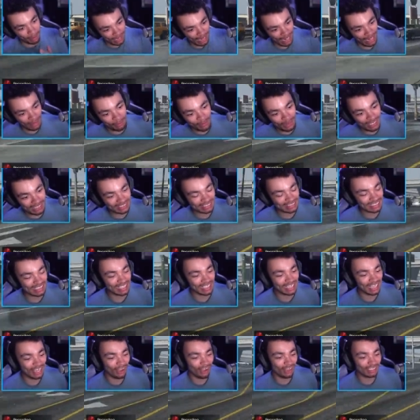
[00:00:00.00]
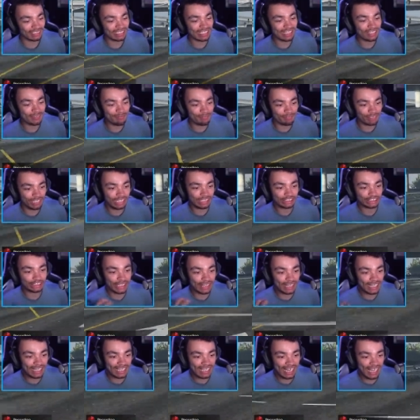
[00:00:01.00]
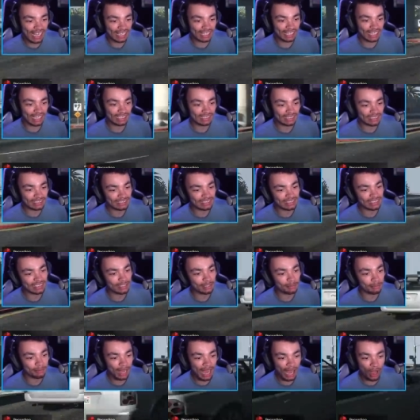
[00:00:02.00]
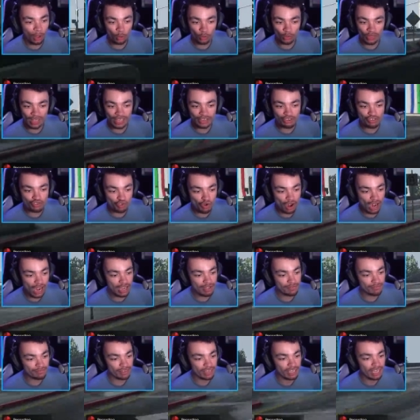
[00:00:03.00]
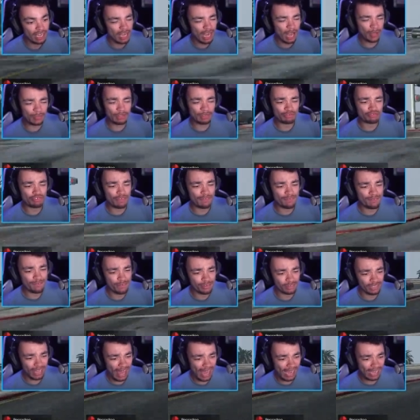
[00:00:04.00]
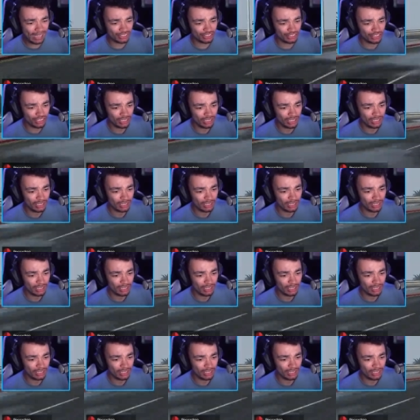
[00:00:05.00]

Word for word: but I want to see the cars in the flesh in the daylight, see them how they drive, how they reflect.